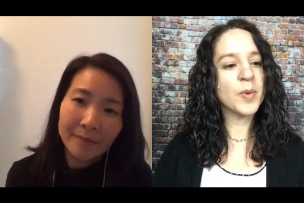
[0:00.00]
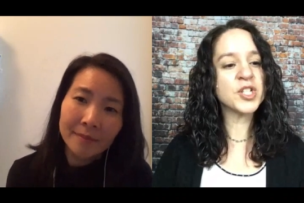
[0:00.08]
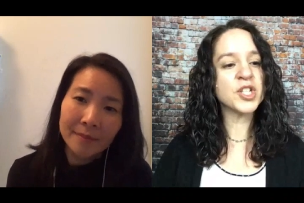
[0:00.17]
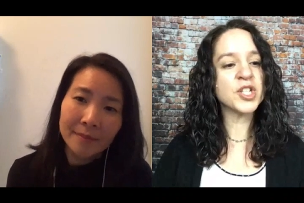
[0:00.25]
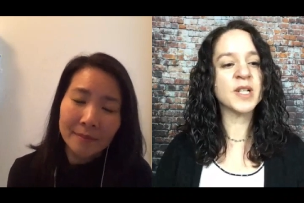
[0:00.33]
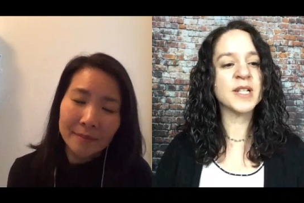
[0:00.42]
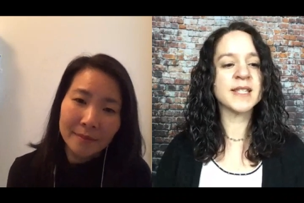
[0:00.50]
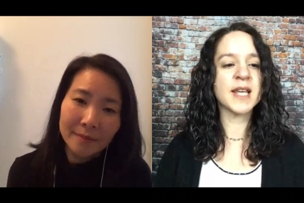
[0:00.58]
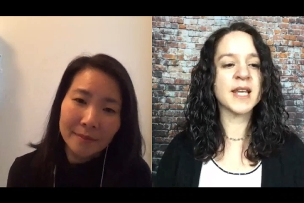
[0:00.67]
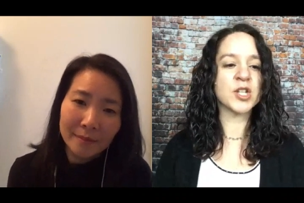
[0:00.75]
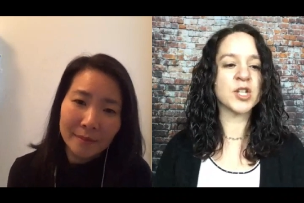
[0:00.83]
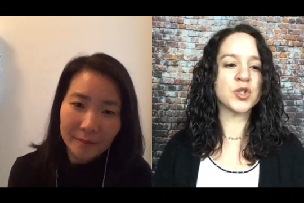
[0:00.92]
Speaker 1: What do you
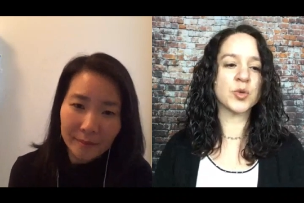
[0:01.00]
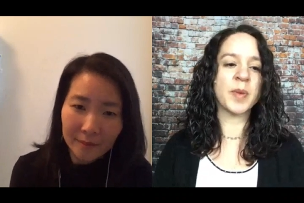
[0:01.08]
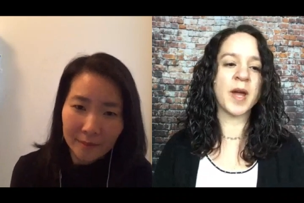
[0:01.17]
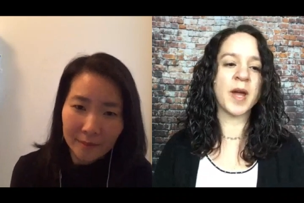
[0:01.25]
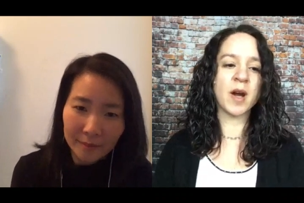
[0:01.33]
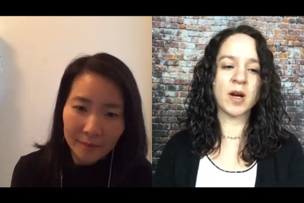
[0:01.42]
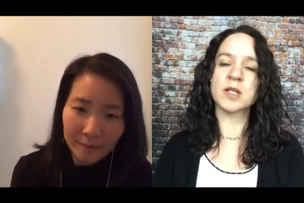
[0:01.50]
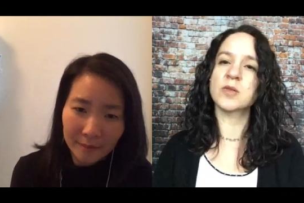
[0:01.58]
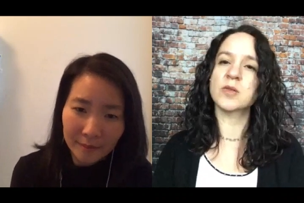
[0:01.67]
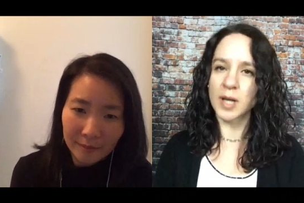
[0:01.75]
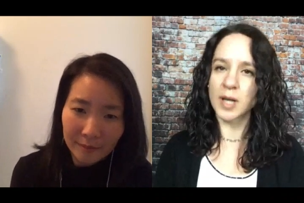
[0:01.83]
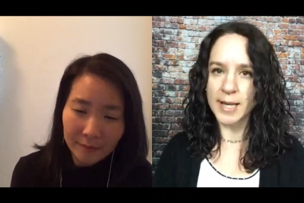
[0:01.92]
want to say to
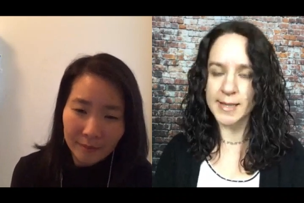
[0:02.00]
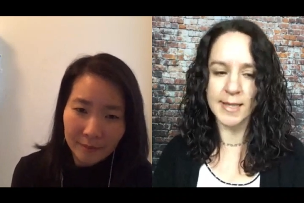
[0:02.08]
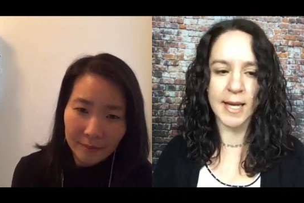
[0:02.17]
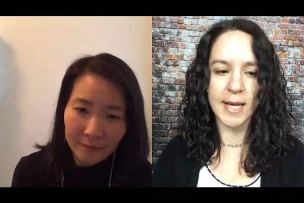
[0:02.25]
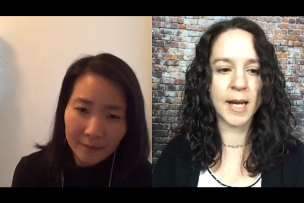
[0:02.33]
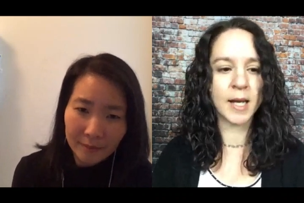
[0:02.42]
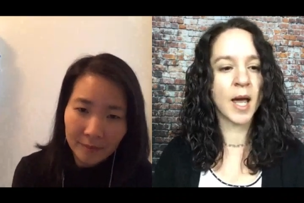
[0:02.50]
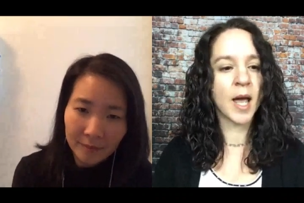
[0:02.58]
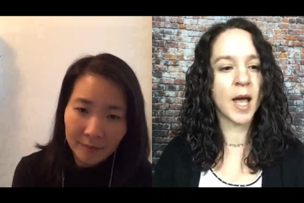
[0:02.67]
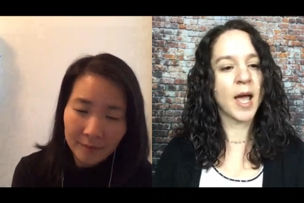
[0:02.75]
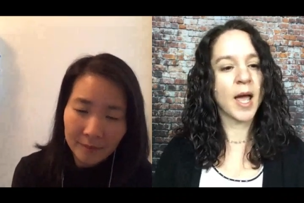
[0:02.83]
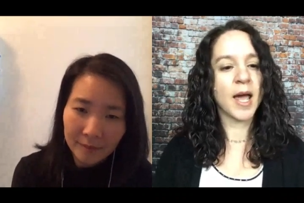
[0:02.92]
parents who are listening